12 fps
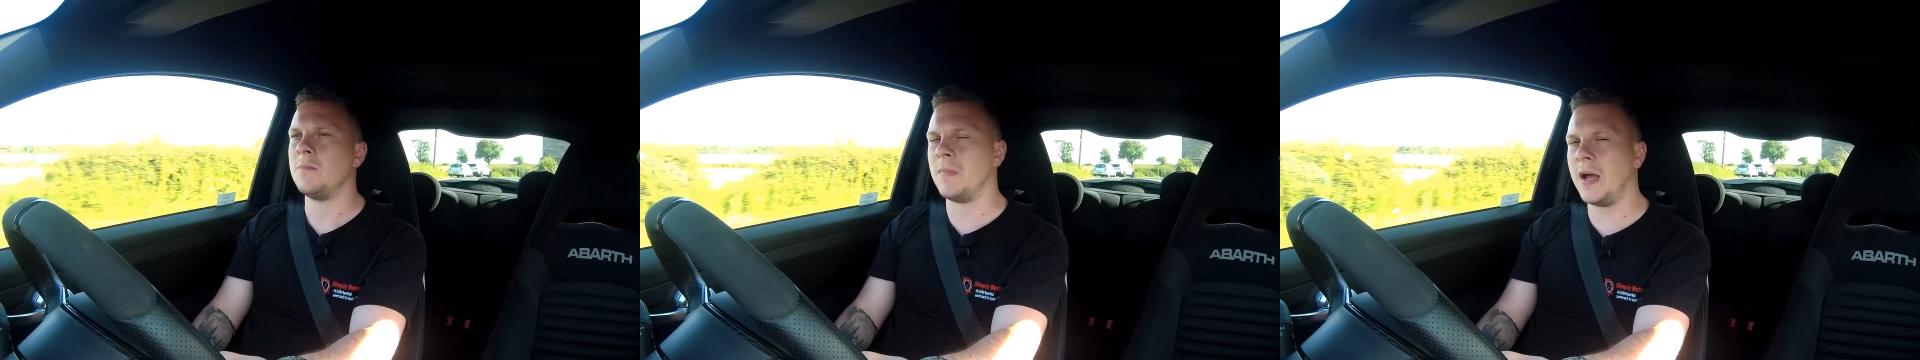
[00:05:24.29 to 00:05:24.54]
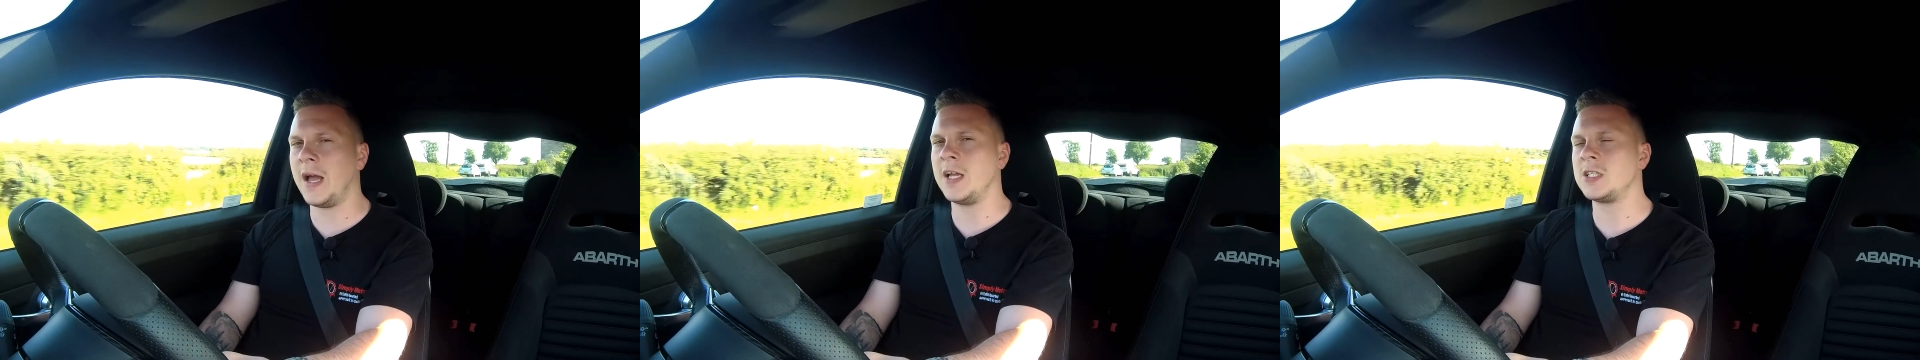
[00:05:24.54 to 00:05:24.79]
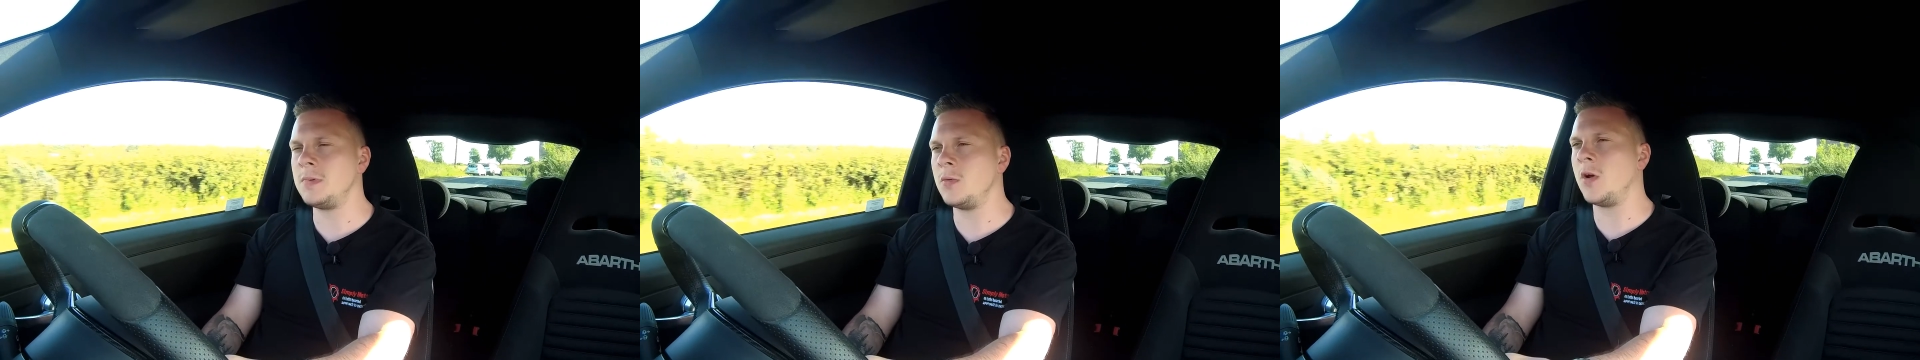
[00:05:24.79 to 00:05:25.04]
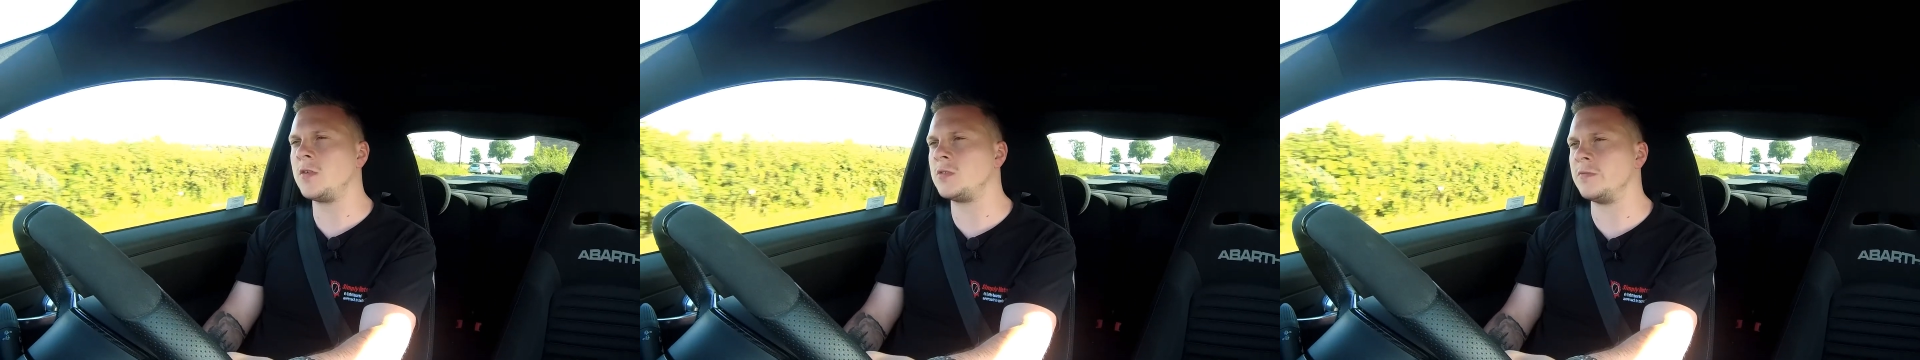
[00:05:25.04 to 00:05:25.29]
might actually be
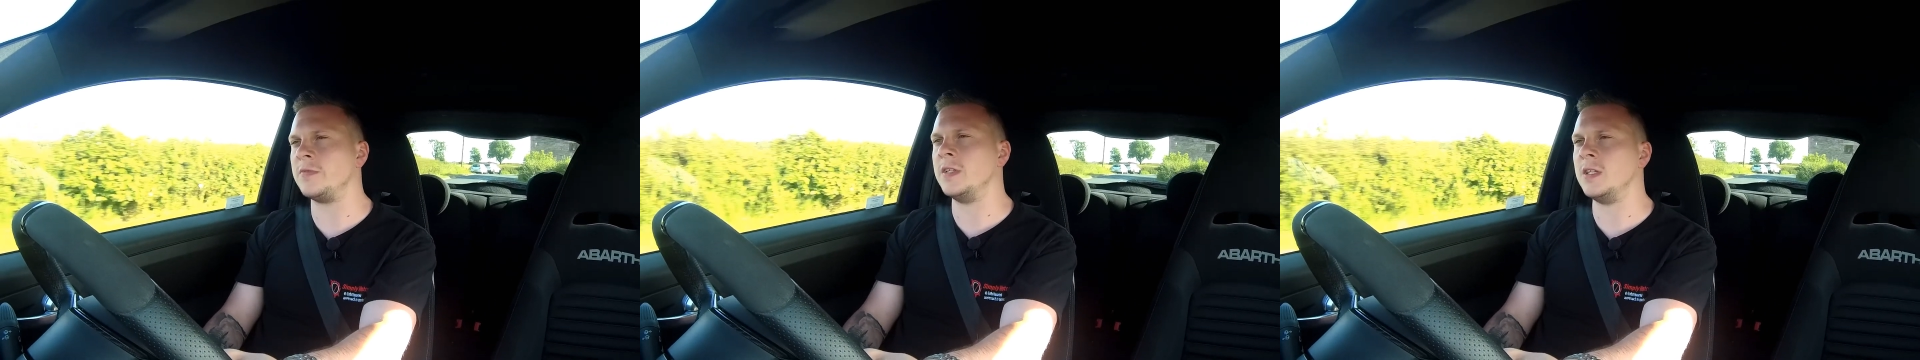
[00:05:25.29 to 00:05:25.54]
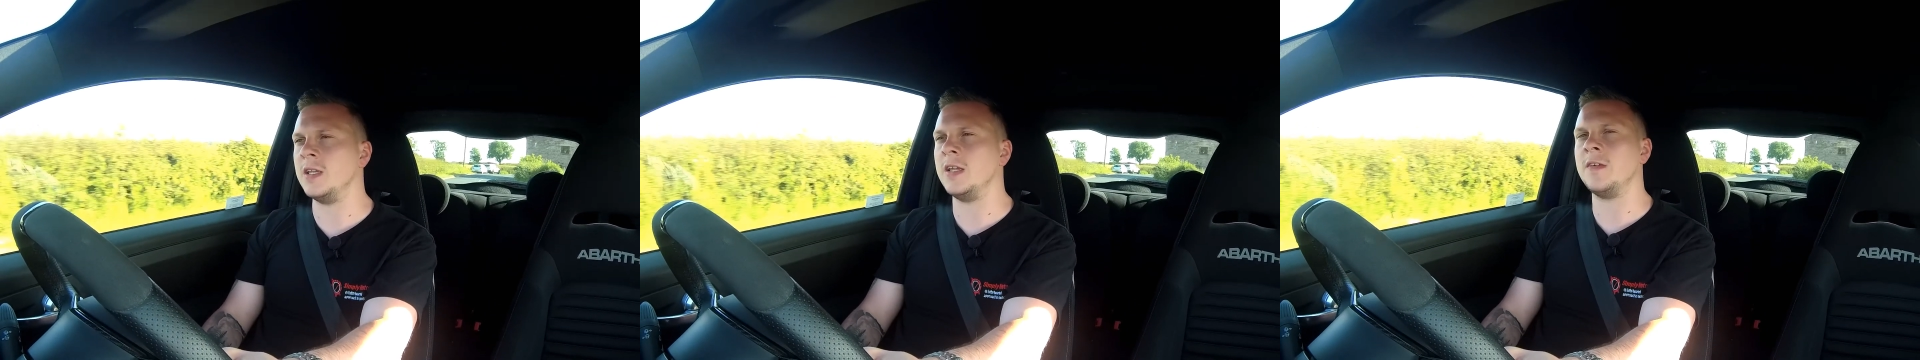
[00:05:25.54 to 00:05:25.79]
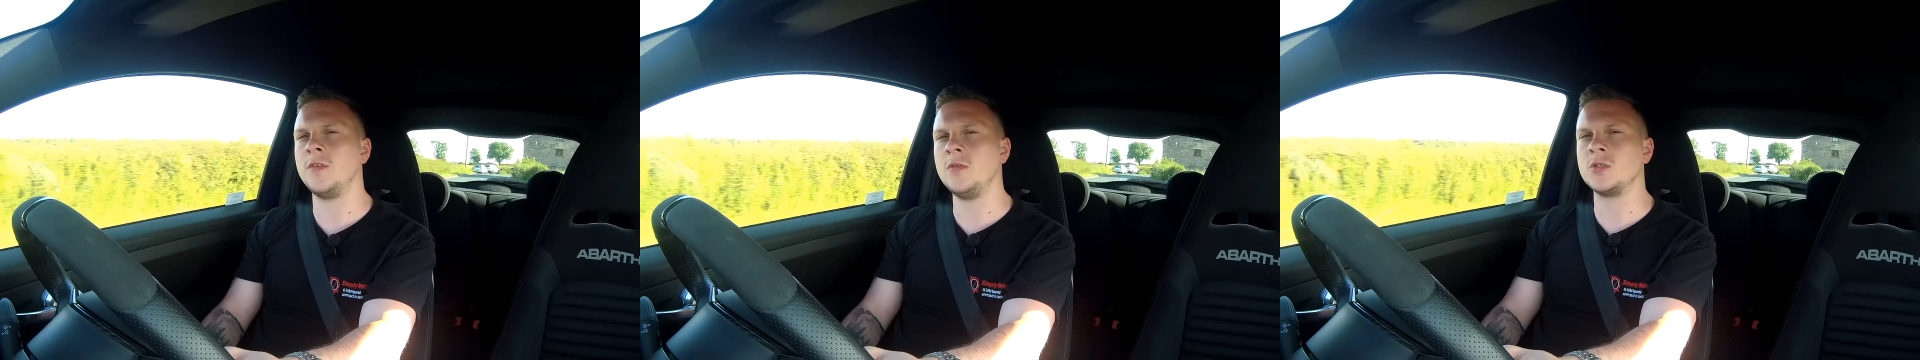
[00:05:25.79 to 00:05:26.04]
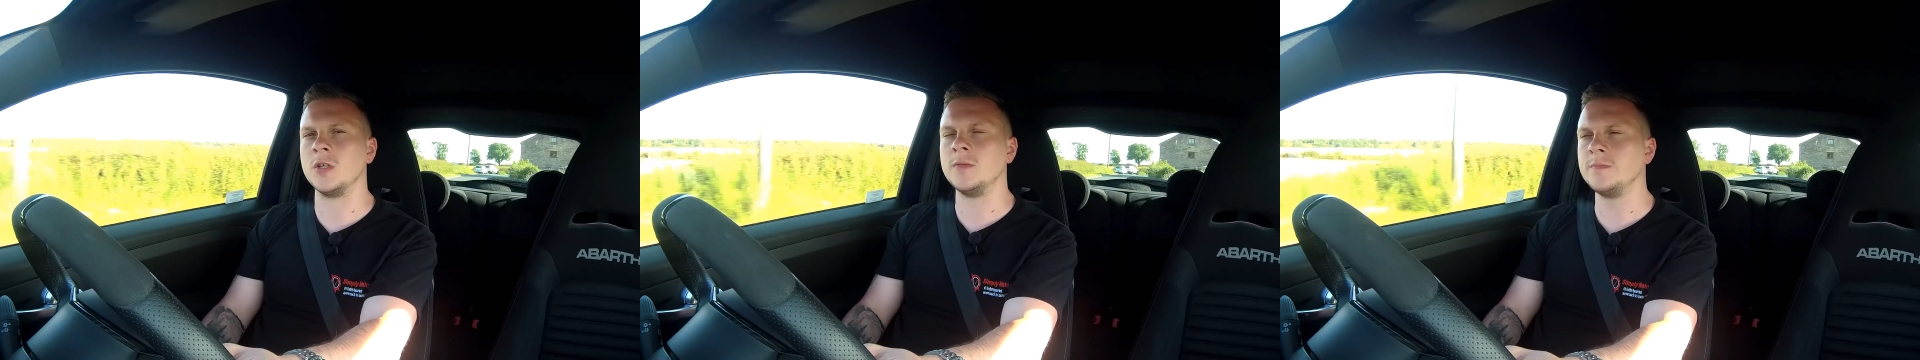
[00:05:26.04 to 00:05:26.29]
worth something in the near
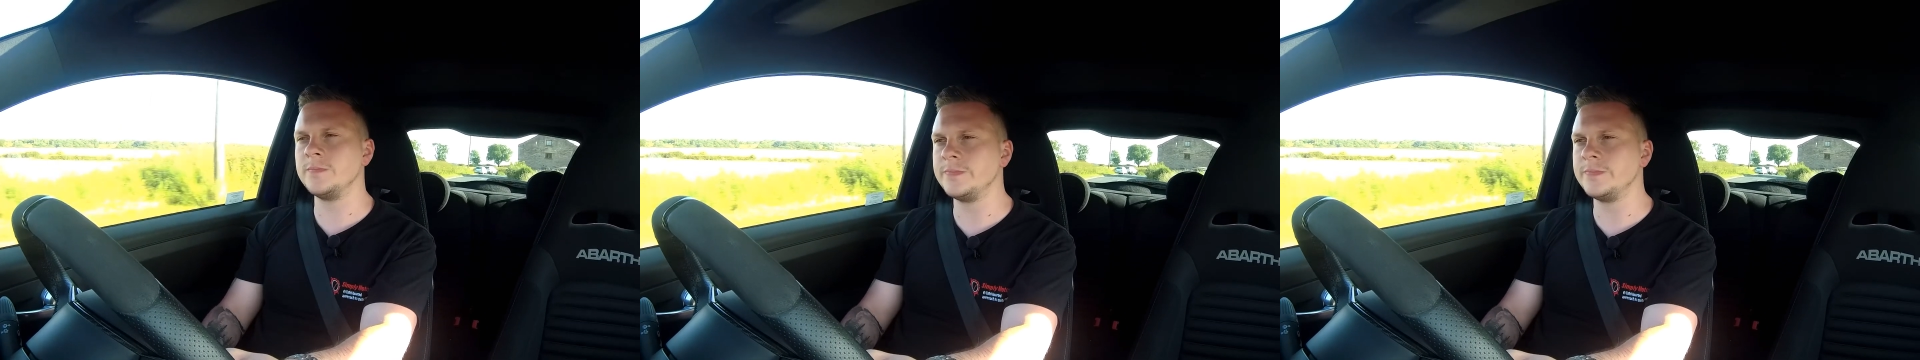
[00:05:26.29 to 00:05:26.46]
future.